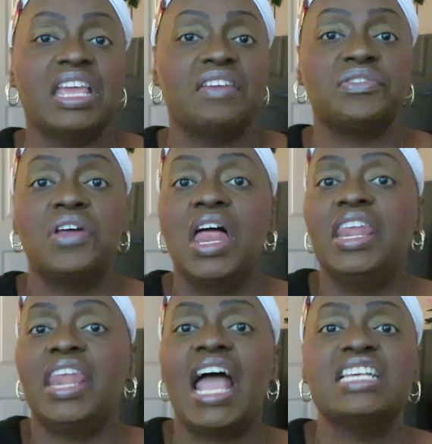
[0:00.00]
it gives you.
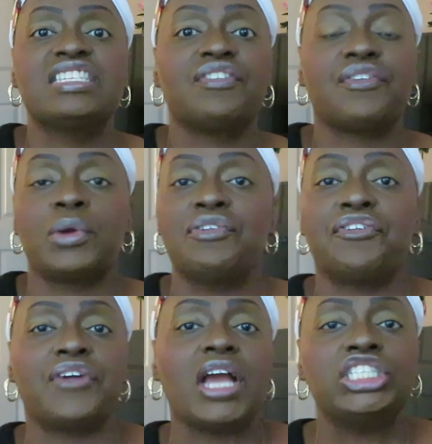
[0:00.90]
Nice,
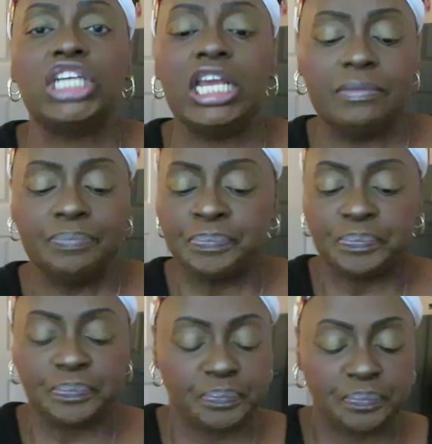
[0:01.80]
refreshing
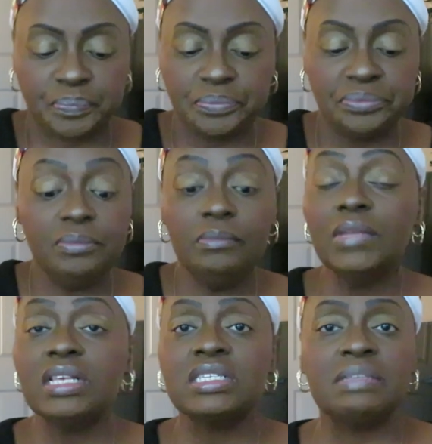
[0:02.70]

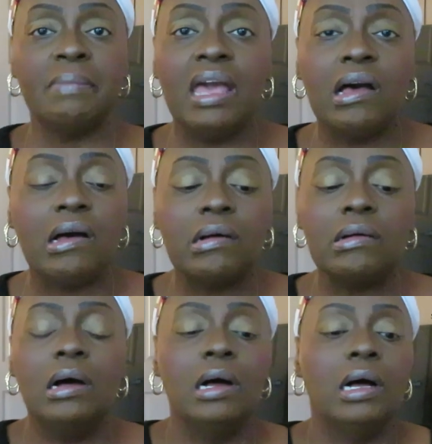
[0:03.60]

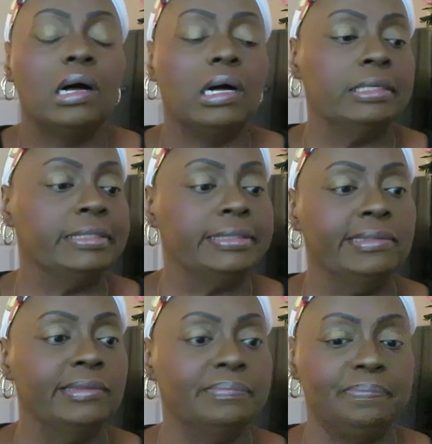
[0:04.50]
smell.
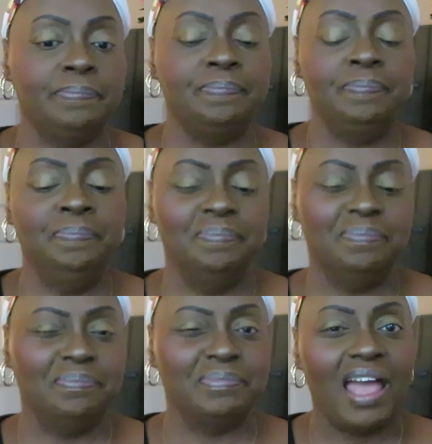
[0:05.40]
Um,
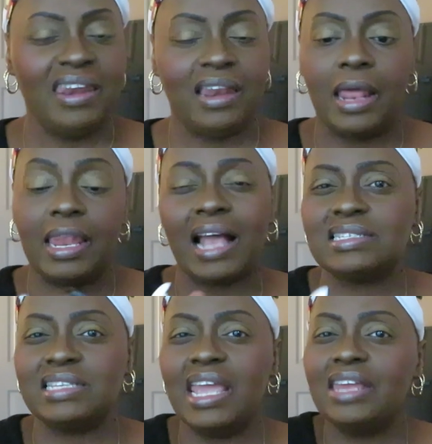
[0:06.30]
kind of like, like I
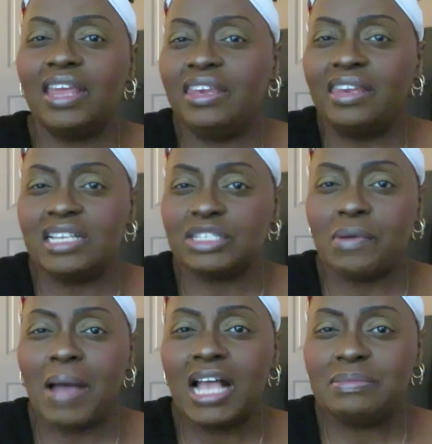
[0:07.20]
said, it, it does. It
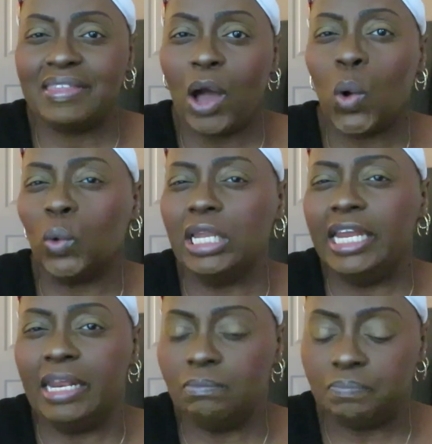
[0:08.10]
reminds me of that whole
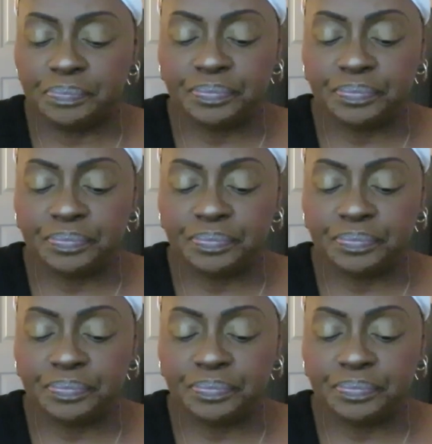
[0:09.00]
linen.